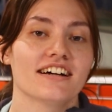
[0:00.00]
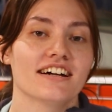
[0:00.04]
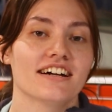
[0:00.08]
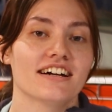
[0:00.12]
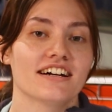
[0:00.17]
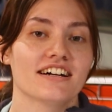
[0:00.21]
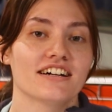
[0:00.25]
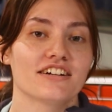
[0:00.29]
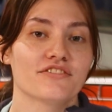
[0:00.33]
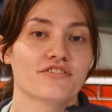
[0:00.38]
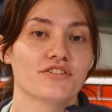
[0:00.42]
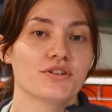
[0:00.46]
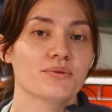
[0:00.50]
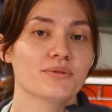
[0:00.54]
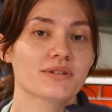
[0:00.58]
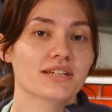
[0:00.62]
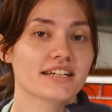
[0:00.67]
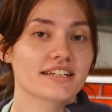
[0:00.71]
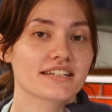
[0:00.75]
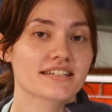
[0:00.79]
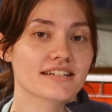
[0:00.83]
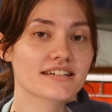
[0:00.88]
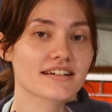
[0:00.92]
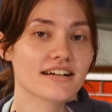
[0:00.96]
If you would
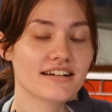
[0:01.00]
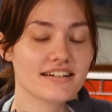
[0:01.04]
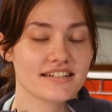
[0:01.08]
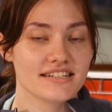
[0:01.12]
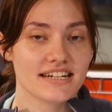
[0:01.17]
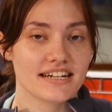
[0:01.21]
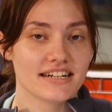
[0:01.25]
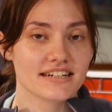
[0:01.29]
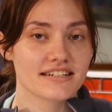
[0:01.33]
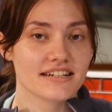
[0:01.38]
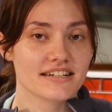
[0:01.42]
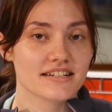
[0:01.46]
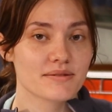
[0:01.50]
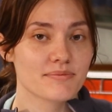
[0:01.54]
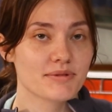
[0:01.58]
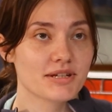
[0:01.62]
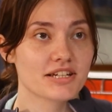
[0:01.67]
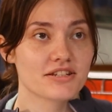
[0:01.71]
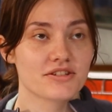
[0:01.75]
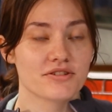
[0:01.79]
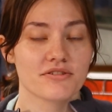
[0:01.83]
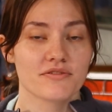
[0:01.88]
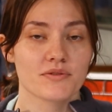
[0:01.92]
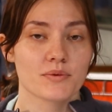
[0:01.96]
like to contact us
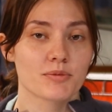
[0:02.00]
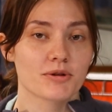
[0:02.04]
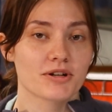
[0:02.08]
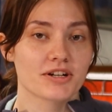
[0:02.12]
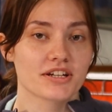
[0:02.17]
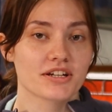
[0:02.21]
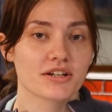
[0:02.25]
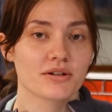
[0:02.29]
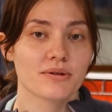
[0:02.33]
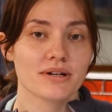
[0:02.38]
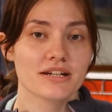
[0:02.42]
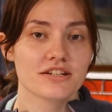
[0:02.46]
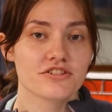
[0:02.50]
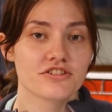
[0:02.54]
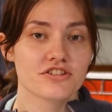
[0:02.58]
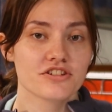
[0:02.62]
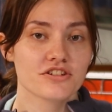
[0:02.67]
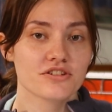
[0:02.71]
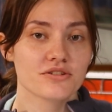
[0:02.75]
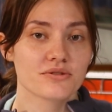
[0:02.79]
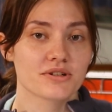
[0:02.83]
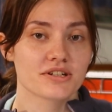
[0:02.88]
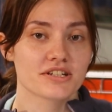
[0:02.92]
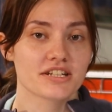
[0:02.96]
because you have a burning
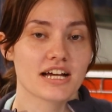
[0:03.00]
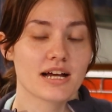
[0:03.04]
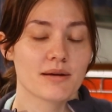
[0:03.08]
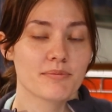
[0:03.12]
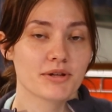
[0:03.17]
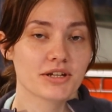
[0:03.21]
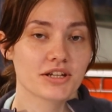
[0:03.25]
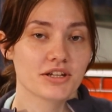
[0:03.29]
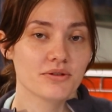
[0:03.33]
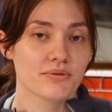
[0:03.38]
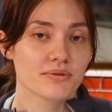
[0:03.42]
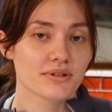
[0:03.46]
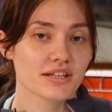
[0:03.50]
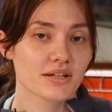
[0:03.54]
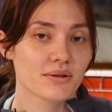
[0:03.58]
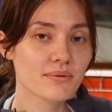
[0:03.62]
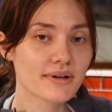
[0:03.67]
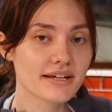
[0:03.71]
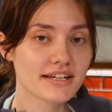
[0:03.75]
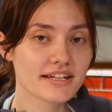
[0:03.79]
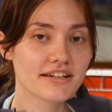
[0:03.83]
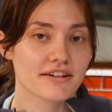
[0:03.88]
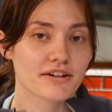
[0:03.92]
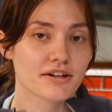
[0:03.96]
question or a topic you really
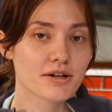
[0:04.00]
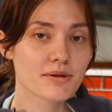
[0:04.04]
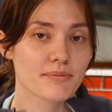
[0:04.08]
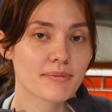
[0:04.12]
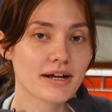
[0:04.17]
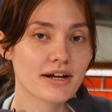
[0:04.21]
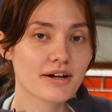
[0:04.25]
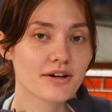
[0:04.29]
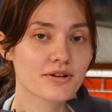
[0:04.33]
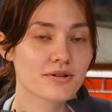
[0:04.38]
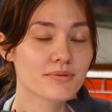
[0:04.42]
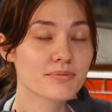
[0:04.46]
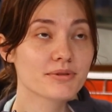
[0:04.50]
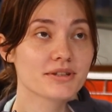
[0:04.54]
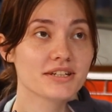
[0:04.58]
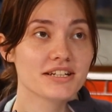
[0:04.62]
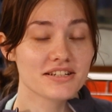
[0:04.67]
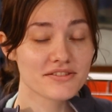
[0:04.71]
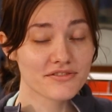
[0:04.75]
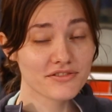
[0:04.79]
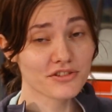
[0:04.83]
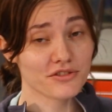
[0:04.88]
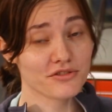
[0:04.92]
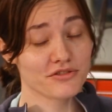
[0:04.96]
want to hear about,
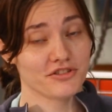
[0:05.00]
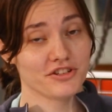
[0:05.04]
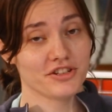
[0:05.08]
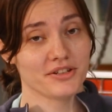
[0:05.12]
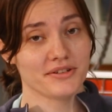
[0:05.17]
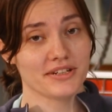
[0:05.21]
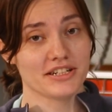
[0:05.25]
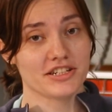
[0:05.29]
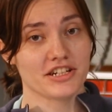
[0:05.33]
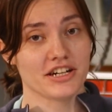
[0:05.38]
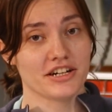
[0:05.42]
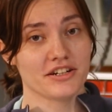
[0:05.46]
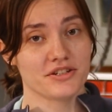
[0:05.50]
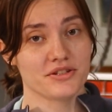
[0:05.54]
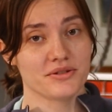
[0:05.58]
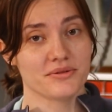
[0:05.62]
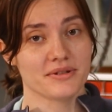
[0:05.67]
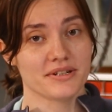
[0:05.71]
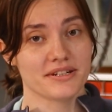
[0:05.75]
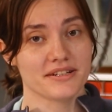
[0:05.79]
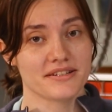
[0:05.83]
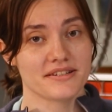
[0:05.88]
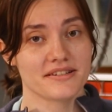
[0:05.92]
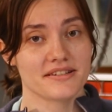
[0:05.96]
please feel free to reach out
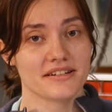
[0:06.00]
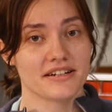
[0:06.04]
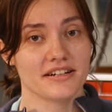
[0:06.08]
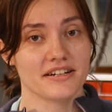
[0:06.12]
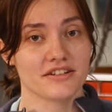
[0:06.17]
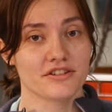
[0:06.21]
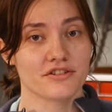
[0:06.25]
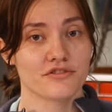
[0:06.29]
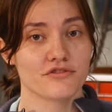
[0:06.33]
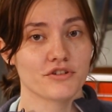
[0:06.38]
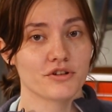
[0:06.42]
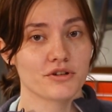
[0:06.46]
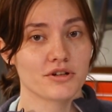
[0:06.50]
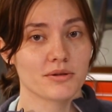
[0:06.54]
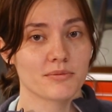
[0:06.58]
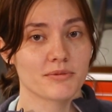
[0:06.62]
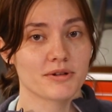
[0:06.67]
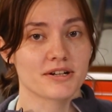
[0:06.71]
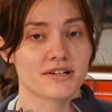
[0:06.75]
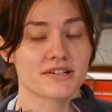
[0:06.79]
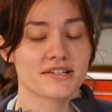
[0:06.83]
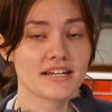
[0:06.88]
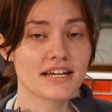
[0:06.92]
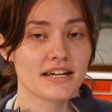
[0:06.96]
to us. The phone
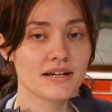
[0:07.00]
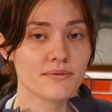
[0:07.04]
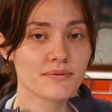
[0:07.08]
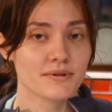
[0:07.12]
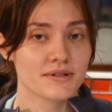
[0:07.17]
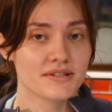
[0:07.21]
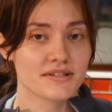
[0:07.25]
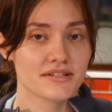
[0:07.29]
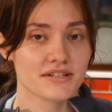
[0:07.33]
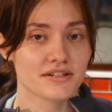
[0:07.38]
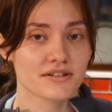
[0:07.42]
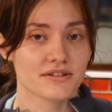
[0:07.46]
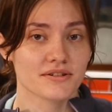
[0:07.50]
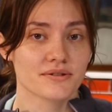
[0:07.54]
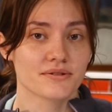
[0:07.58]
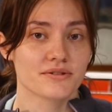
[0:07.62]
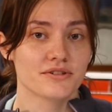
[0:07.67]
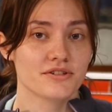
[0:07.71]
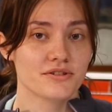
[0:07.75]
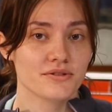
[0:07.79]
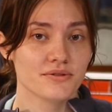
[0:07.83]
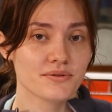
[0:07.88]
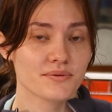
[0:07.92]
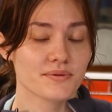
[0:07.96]
number is
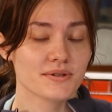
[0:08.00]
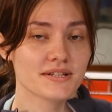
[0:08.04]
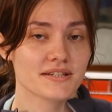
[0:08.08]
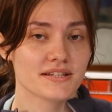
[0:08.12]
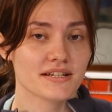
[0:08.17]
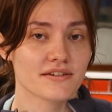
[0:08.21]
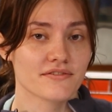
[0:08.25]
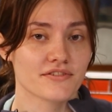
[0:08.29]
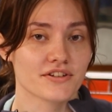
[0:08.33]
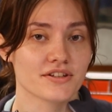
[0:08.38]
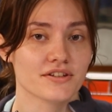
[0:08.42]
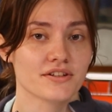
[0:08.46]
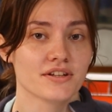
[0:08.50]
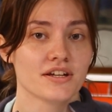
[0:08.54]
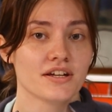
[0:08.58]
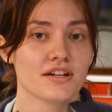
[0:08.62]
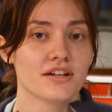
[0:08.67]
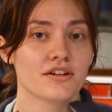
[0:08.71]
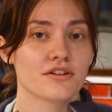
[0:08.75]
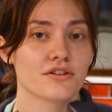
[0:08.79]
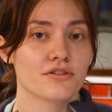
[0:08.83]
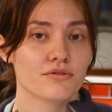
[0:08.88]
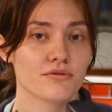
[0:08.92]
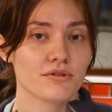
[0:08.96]

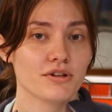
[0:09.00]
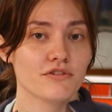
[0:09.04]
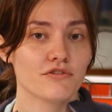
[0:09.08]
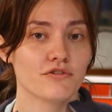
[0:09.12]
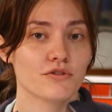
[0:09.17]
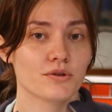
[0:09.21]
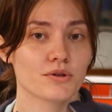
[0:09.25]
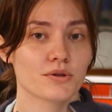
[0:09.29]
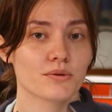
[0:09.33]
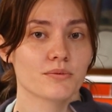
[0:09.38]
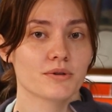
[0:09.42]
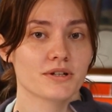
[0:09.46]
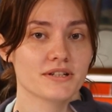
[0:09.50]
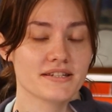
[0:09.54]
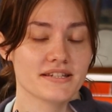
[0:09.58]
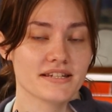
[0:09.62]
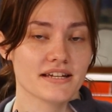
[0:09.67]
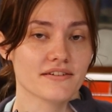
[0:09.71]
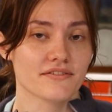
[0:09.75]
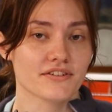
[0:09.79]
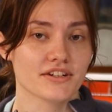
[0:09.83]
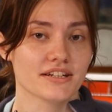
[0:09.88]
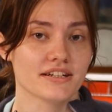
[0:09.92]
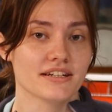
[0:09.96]

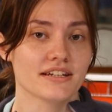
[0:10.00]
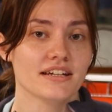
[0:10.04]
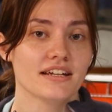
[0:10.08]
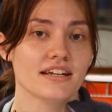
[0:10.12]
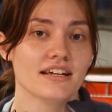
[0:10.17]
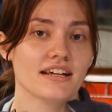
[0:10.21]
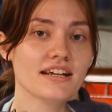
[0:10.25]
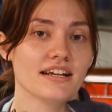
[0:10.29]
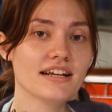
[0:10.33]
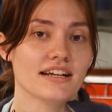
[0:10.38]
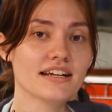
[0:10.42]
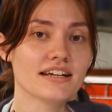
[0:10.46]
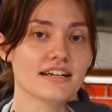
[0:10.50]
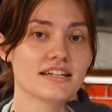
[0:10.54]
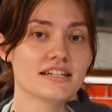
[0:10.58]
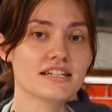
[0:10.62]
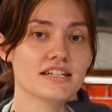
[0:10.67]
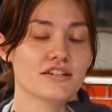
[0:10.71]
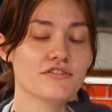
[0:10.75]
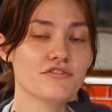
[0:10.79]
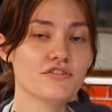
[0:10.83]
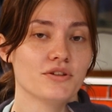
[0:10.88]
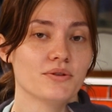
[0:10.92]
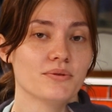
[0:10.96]
810-237-3417. And
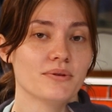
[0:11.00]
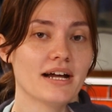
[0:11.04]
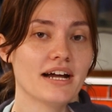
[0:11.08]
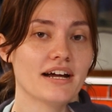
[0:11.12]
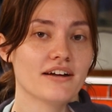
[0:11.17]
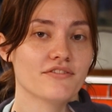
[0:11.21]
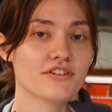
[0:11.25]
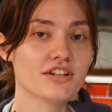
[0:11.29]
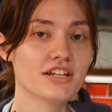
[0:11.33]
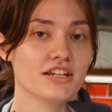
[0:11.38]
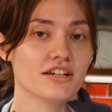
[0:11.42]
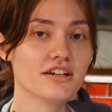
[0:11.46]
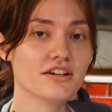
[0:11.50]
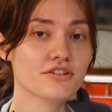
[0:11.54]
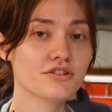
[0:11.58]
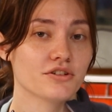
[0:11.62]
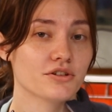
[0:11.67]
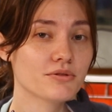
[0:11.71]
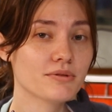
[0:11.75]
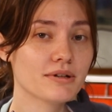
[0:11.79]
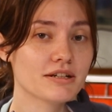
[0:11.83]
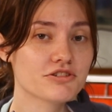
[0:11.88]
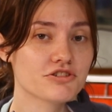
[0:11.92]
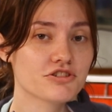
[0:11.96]
if you have any
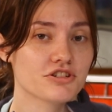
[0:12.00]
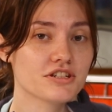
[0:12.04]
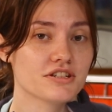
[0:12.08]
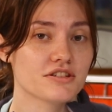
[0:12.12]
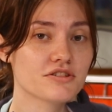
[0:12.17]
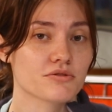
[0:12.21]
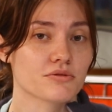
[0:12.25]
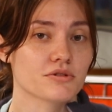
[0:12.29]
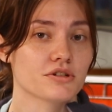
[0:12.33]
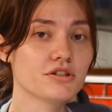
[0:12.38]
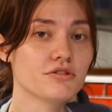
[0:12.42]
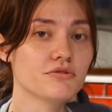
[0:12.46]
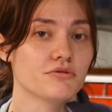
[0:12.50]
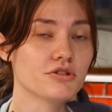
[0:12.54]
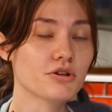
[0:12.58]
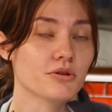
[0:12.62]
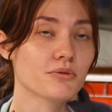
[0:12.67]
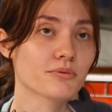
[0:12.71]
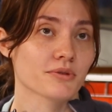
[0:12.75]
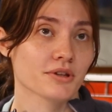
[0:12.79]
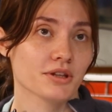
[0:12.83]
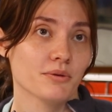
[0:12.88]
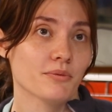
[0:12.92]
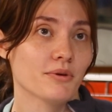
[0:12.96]
other questions or you
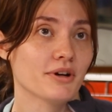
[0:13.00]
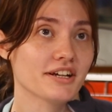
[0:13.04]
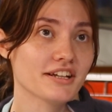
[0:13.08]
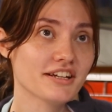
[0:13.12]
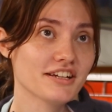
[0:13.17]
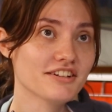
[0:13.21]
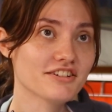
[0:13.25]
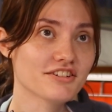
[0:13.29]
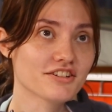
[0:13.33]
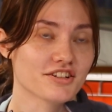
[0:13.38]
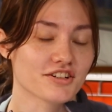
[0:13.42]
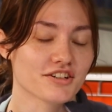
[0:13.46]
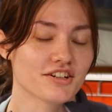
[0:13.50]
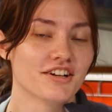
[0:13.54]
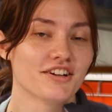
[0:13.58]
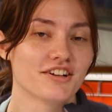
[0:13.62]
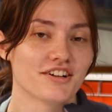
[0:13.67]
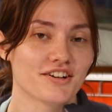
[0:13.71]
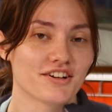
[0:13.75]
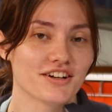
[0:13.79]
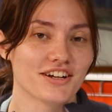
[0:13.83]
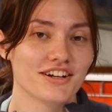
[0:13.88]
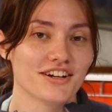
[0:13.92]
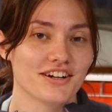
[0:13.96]
don't really want to hear your
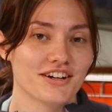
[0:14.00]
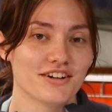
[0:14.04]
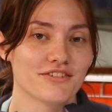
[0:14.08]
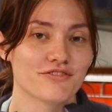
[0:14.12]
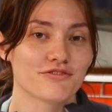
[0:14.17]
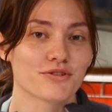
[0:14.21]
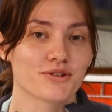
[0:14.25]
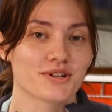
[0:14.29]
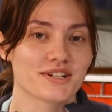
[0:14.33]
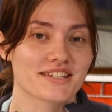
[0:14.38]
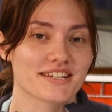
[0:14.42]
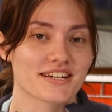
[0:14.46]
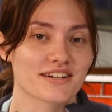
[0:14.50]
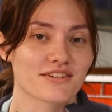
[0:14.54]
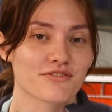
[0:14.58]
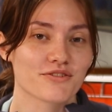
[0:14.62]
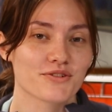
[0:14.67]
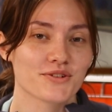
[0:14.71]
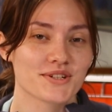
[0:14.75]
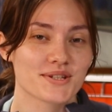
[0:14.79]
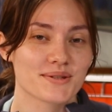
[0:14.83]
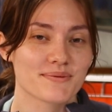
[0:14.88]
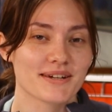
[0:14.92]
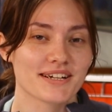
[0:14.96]
voice on a
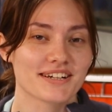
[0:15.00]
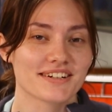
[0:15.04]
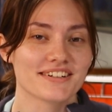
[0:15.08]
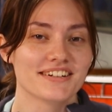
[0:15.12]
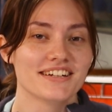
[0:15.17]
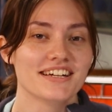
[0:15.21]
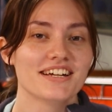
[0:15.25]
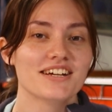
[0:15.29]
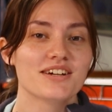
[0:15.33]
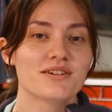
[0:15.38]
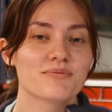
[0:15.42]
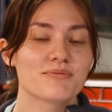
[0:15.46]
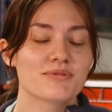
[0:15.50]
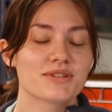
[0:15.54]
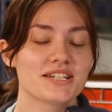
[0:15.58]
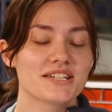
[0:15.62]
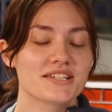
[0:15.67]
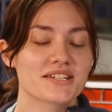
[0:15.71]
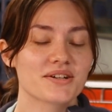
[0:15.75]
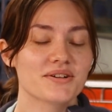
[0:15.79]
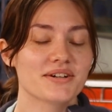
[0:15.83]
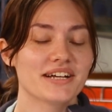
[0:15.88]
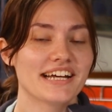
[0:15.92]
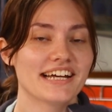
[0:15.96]
voicemail,
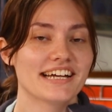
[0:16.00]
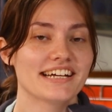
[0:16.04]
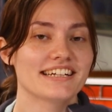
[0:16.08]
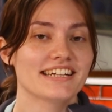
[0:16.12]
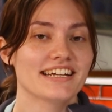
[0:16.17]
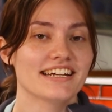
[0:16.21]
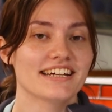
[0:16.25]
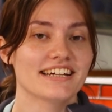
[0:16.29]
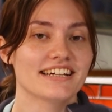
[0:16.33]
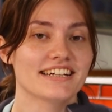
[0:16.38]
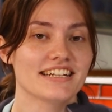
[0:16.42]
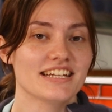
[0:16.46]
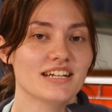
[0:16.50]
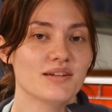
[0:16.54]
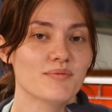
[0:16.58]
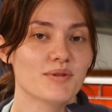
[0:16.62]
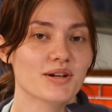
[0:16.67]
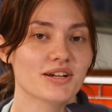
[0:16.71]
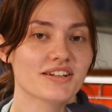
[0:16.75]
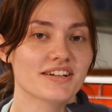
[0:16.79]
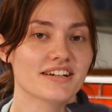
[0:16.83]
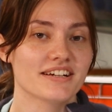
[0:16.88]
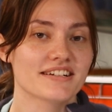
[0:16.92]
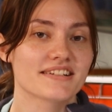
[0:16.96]
please go ahead and
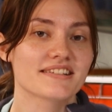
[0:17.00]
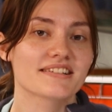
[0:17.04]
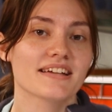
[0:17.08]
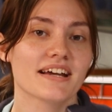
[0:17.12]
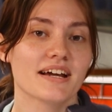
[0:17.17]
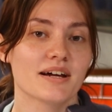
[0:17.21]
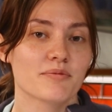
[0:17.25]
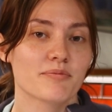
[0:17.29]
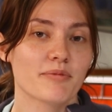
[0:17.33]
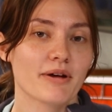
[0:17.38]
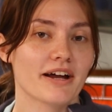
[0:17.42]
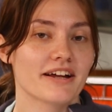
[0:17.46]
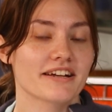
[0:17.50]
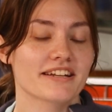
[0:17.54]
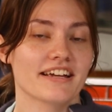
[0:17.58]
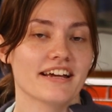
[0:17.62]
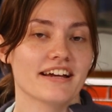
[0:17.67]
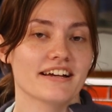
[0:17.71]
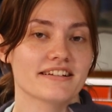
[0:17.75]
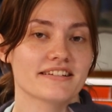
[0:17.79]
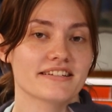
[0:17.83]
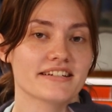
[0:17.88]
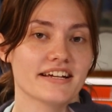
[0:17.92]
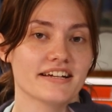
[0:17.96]
email us at
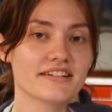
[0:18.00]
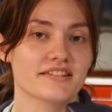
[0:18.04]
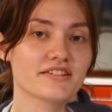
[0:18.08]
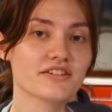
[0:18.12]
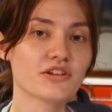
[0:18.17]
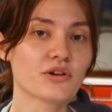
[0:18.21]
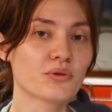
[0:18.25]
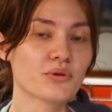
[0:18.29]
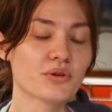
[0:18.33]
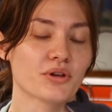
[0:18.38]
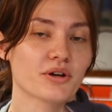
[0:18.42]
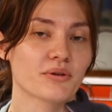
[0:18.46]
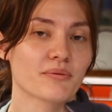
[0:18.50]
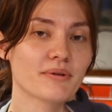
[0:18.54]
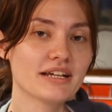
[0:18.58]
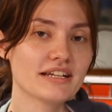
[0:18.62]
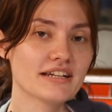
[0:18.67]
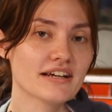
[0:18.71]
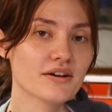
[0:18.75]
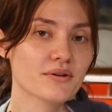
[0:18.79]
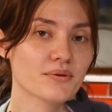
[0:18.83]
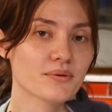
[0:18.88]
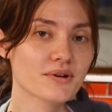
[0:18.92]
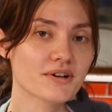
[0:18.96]

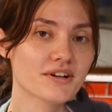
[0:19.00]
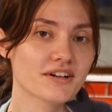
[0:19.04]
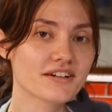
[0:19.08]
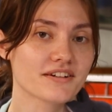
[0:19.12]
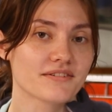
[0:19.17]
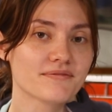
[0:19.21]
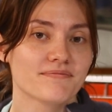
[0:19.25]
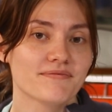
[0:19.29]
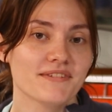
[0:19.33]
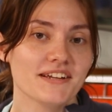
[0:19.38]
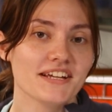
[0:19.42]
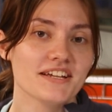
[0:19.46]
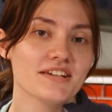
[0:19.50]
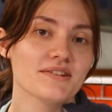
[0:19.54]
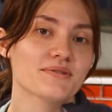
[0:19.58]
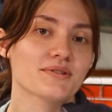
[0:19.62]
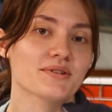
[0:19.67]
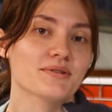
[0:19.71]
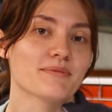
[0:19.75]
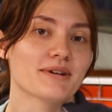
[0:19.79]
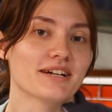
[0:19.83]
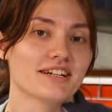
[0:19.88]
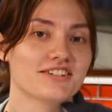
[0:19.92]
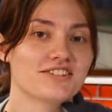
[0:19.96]
podcast@sloanlongway.org. Thank you
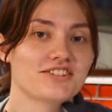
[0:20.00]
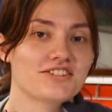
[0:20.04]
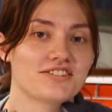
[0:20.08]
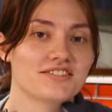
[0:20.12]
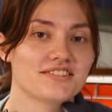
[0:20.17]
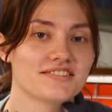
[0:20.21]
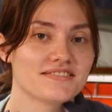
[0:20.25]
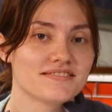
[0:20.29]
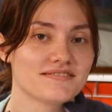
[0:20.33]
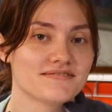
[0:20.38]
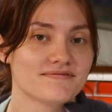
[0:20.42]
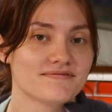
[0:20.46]
so much.